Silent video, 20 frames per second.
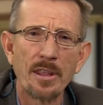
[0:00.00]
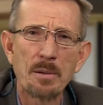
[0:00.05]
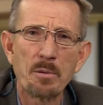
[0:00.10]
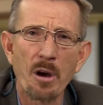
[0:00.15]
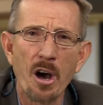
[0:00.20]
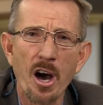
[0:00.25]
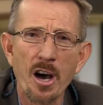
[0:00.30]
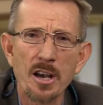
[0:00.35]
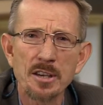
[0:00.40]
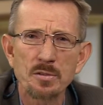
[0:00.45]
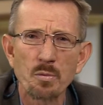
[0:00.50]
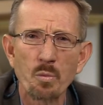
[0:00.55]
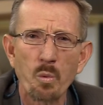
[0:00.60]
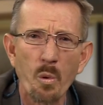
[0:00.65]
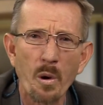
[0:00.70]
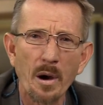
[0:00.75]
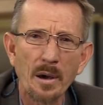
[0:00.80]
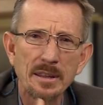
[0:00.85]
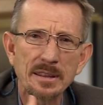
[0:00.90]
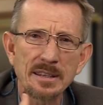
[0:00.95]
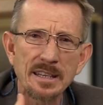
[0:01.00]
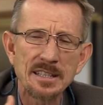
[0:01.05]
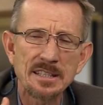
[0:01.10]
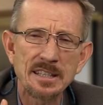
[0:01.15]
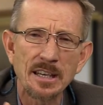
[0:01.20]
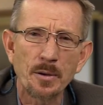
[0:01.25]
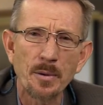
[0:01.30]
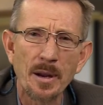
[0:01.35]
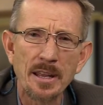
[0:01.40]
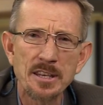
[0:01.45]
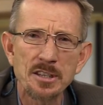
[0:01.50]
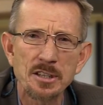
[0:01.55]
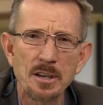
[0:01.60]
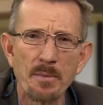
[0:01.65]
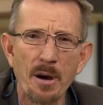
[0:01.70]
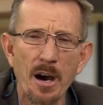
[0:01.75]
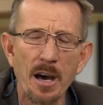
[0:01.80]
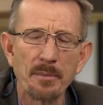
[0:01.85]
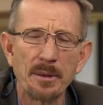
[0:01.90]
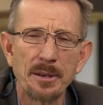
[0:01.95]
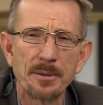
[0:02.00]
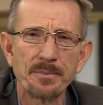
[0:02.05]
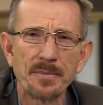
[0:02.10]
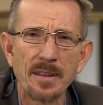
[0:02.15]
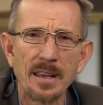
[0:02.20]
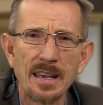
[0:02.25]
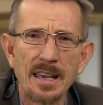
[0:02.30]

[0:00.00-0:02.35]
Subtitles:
They were asked, "What is the greatest commandment?"